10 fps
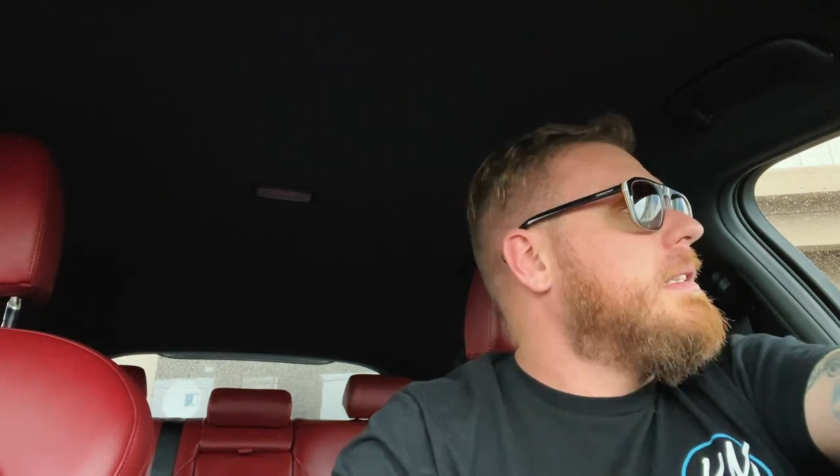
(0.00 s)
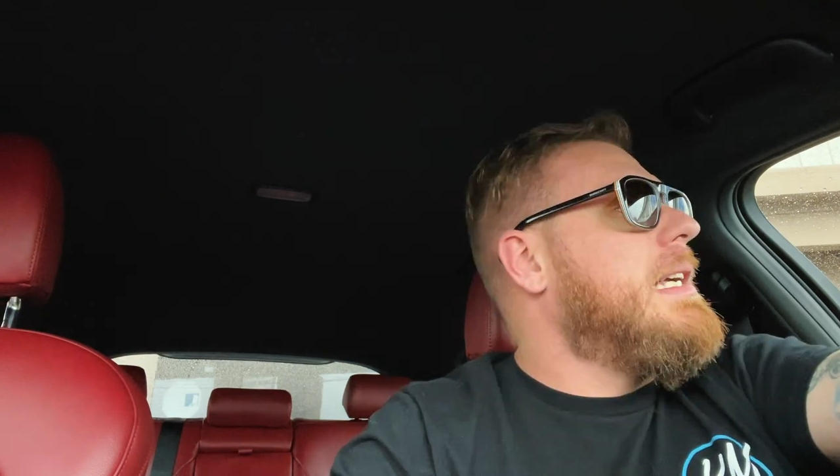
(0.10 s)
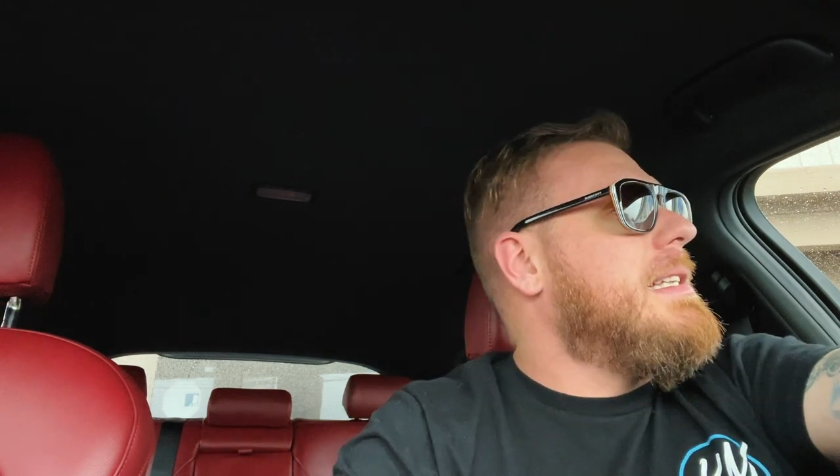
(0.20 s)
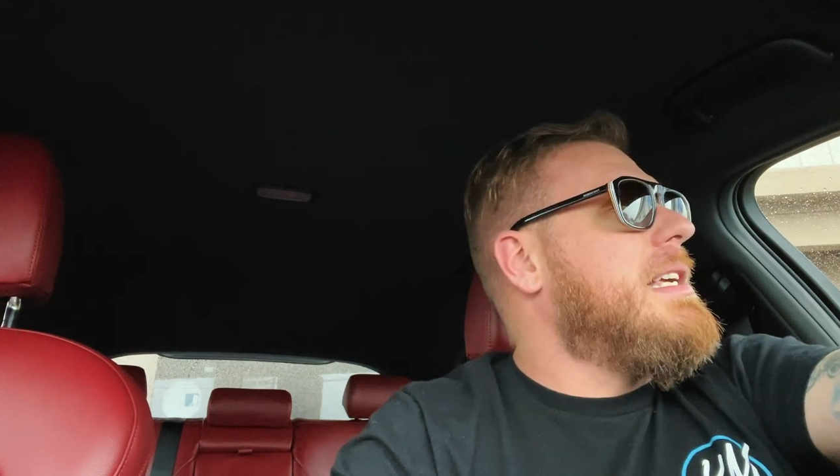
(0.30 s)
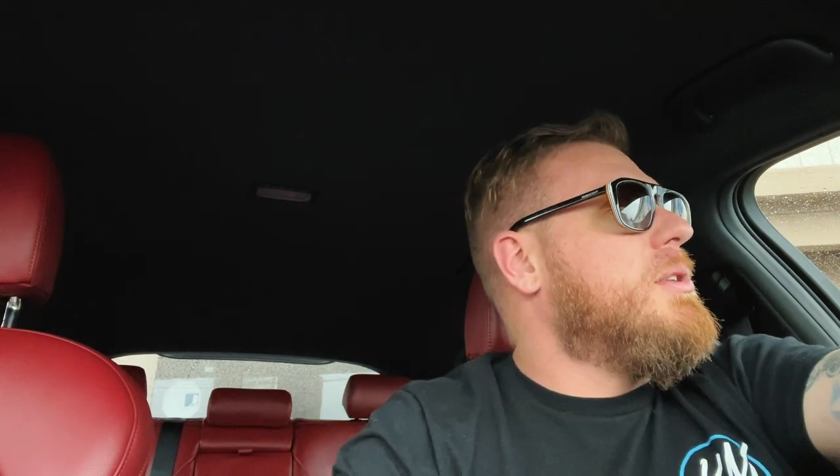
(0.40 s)

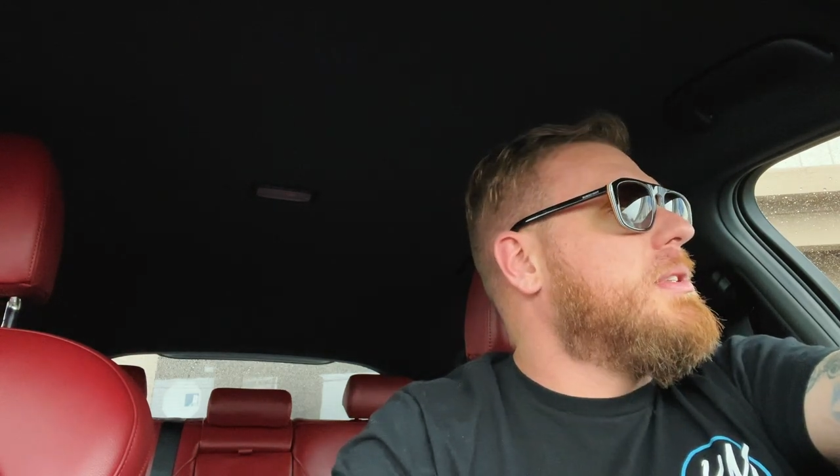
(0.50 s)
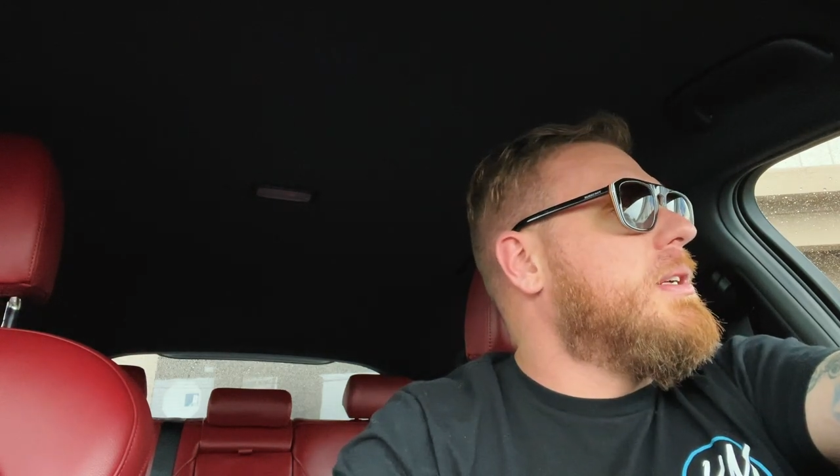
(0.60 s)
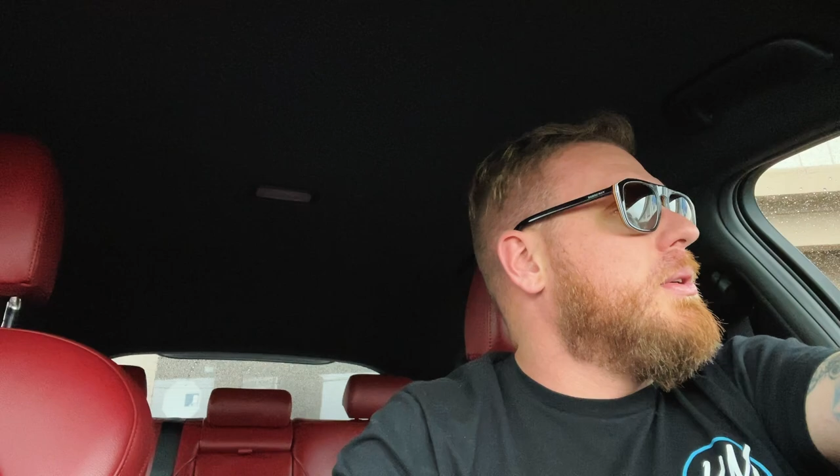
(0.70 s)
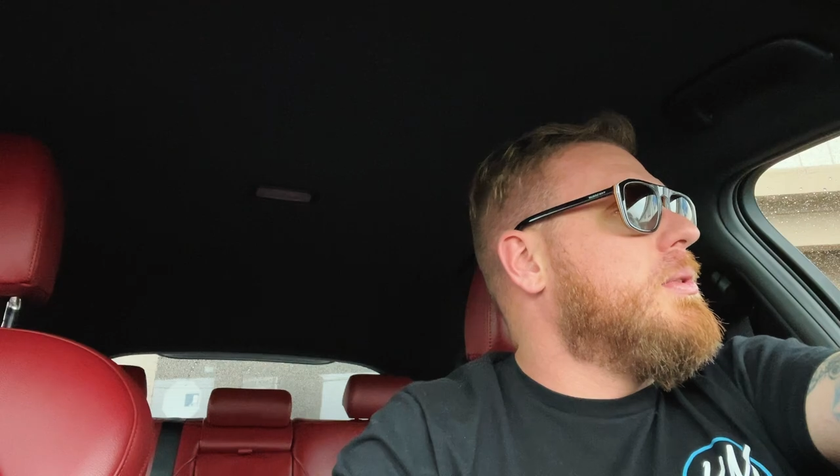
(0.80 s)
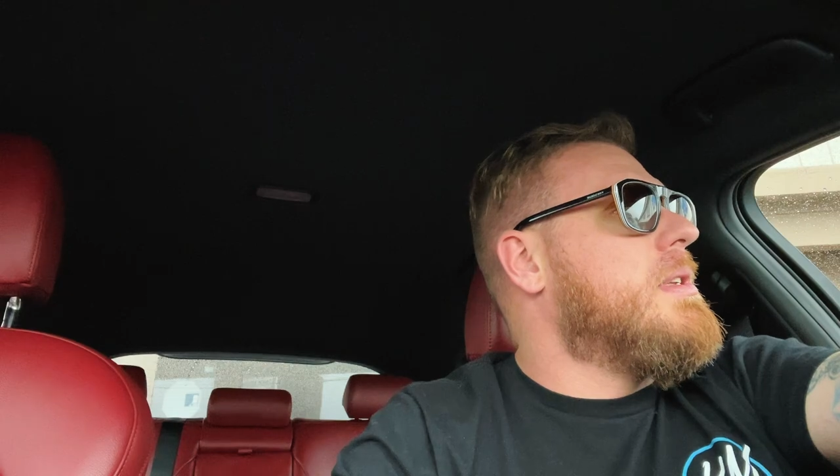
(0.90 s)
T C U
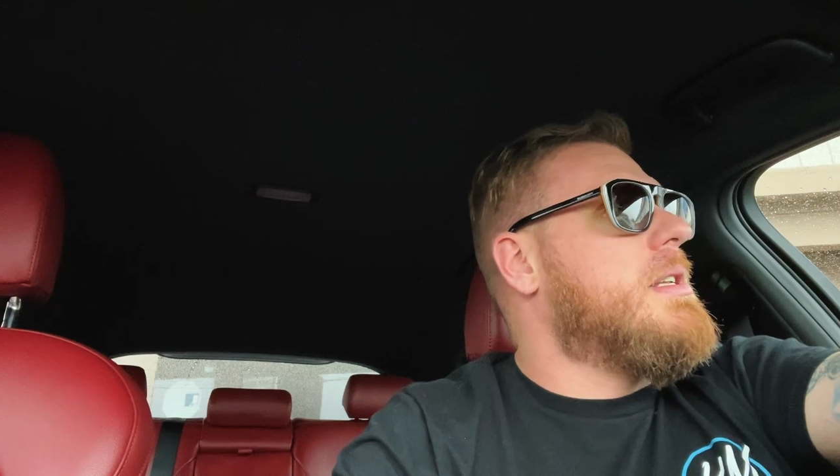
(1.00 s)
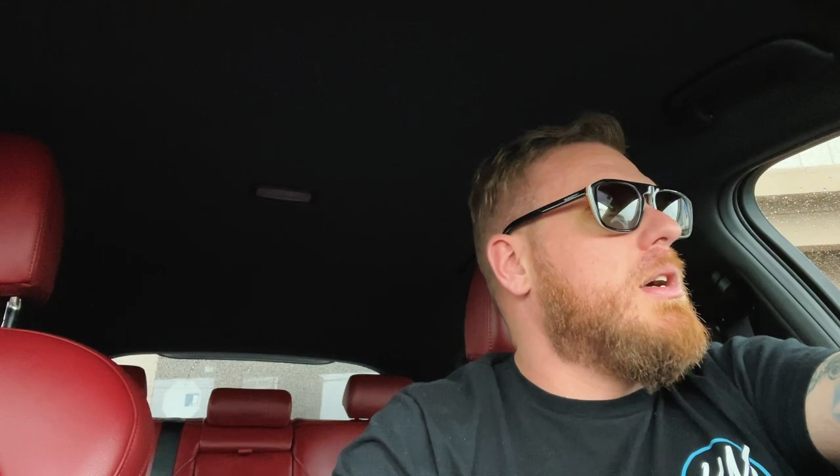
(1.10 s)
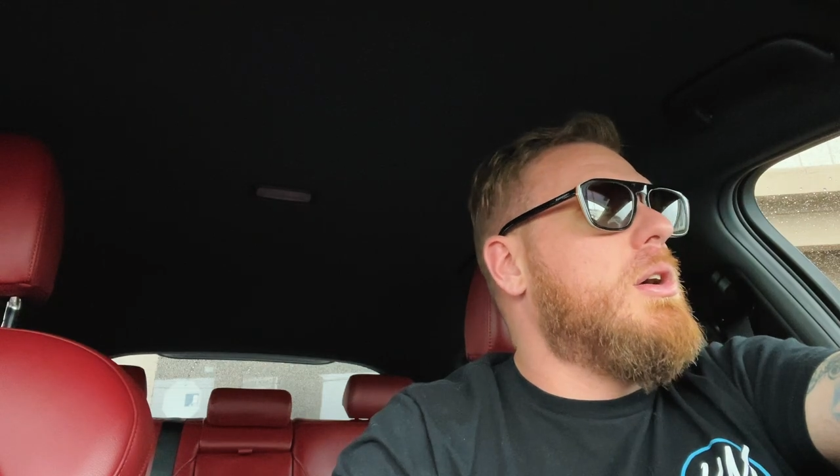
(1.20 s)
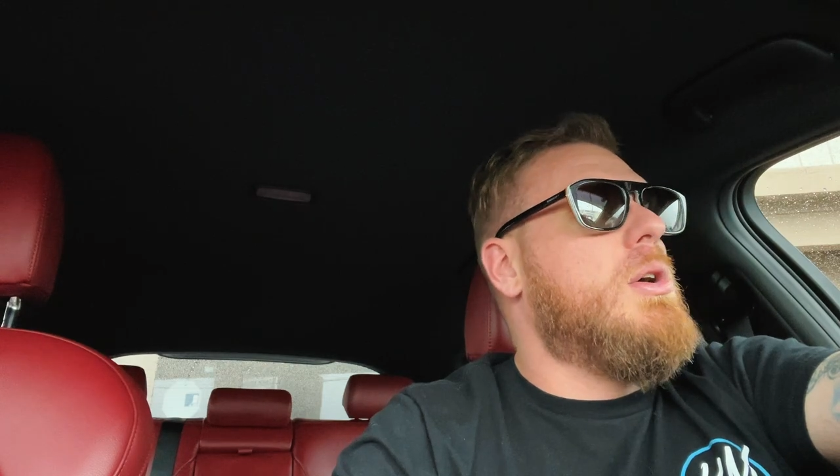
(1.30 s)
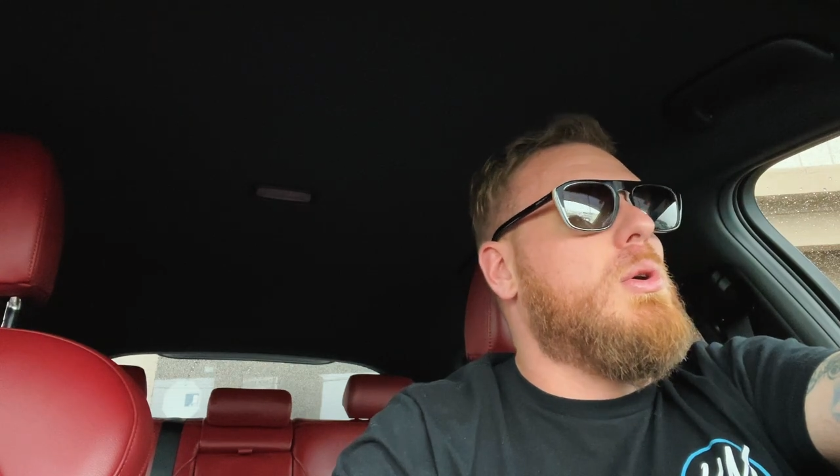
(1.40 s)
Tuned,
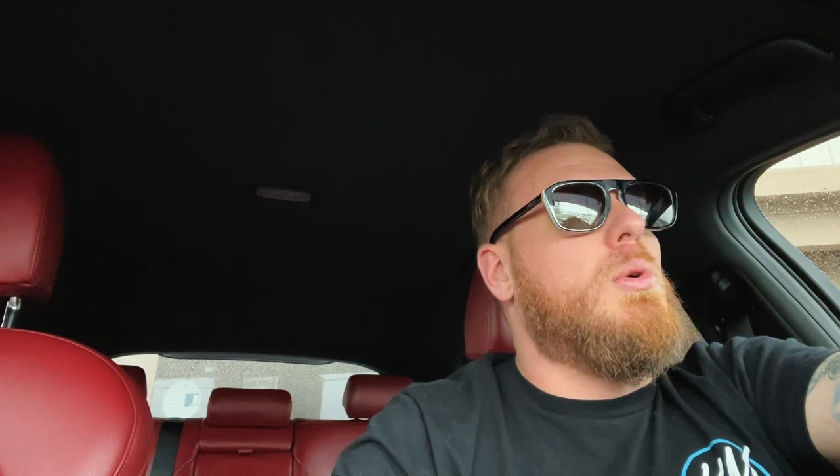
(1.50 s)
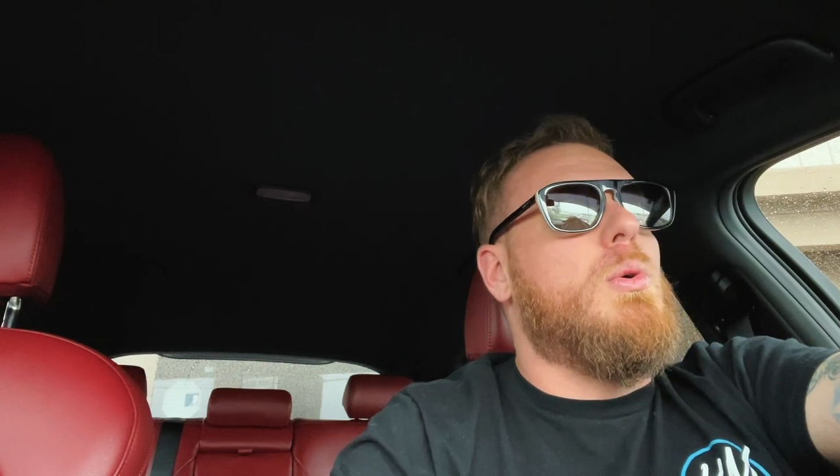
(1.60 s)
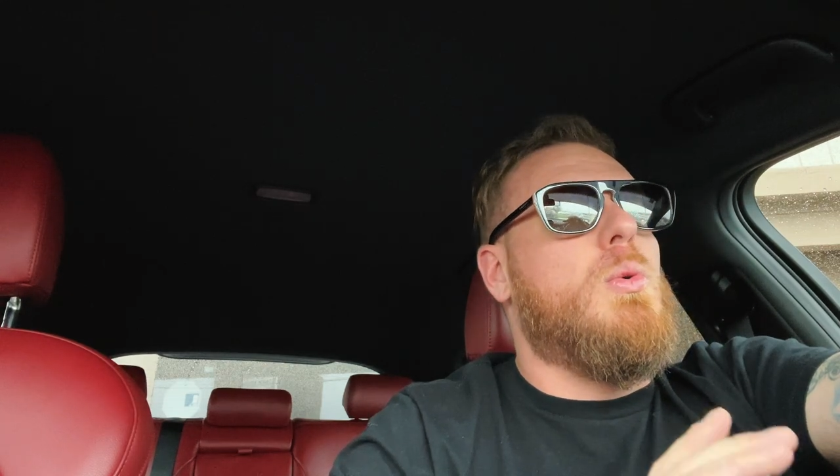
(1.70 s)
so